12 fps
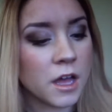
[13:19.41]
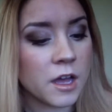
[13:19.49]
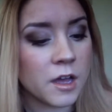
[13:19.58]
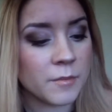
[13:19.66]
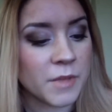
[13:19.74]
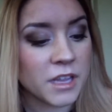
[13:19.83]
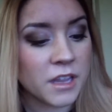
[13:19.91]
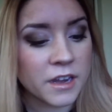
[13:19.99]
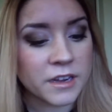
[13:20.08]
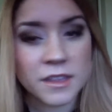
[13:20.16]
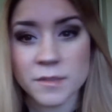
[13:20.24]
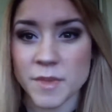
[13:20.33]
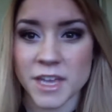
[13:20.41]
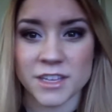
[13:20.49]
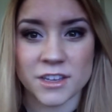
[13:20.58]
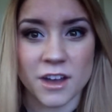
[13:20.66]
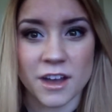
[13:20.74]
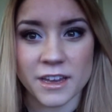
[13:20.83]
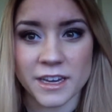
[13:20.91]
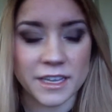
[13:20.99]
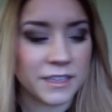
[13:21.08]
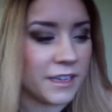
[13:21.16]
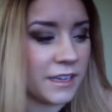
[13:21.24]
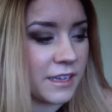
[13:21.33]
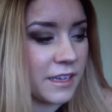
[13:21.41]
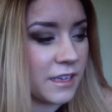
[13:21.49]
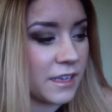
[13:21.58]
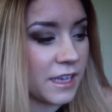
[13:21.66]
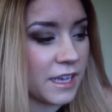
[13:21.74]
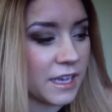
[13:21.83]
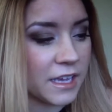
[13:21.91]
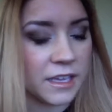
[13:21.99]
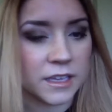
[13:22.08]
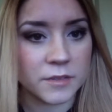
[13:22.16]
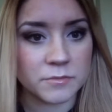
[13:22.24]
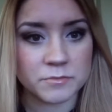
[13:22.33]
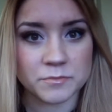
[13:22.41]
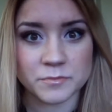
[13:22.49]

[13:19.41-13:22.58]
A lot of them I got in like a